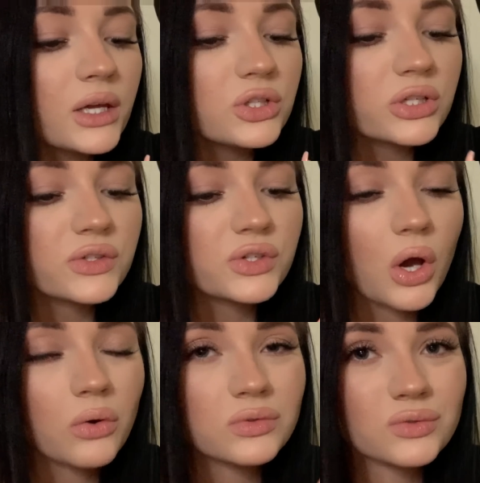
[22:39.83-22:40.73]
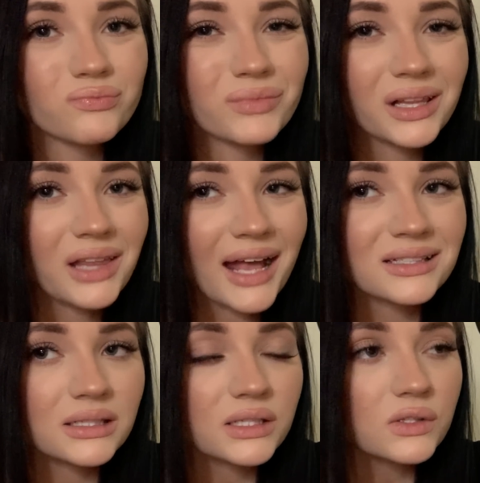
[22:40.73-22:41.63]
just don't
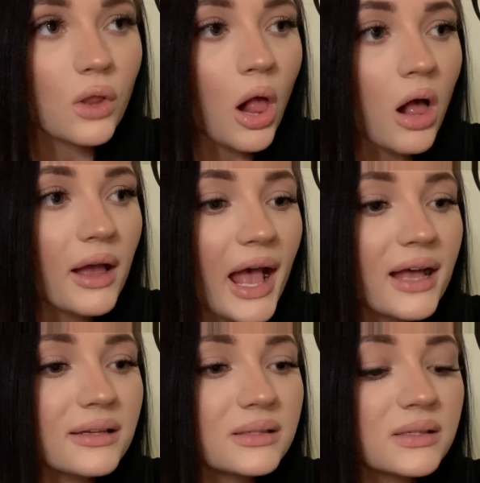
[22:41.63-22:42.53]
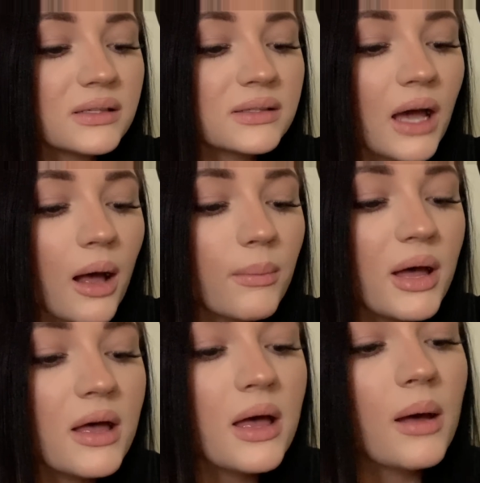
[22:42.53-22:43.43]
last as long as some,
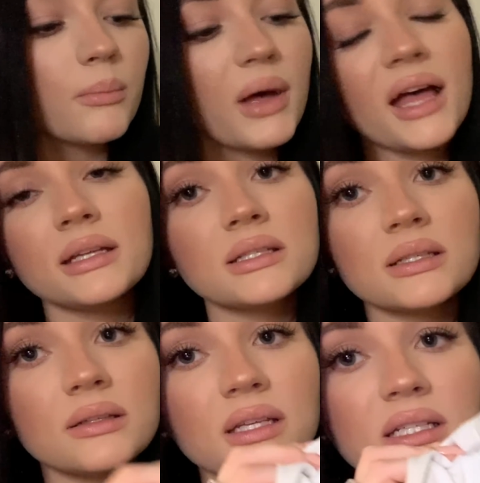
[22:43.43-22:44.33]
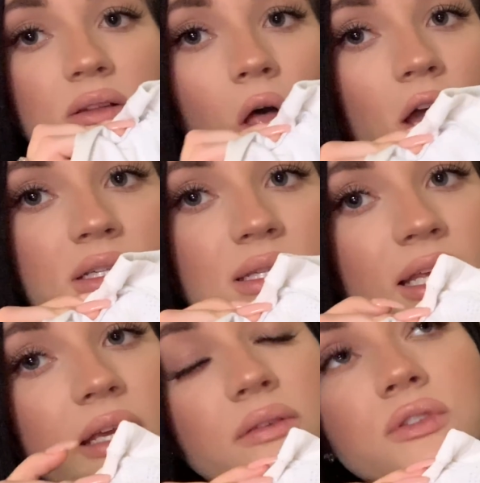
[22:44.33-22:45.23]
but these long
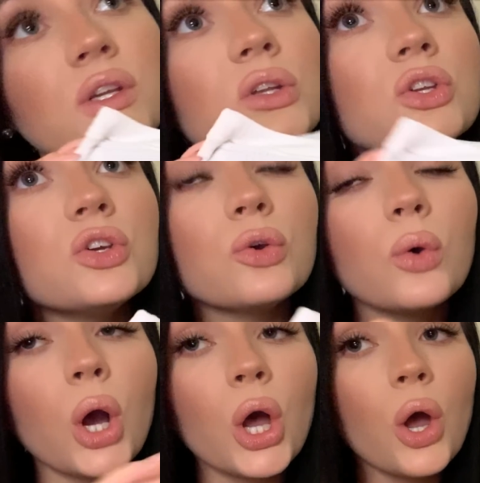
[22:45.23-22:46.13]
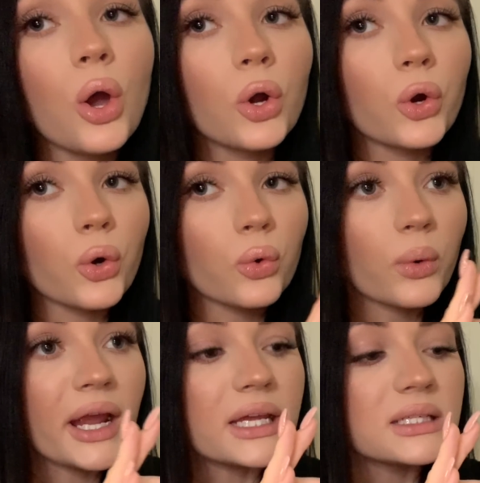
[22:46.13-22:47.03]
sleeves do
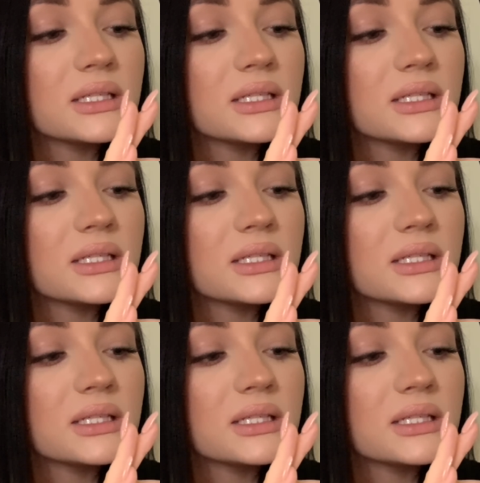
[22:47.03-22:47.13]
great.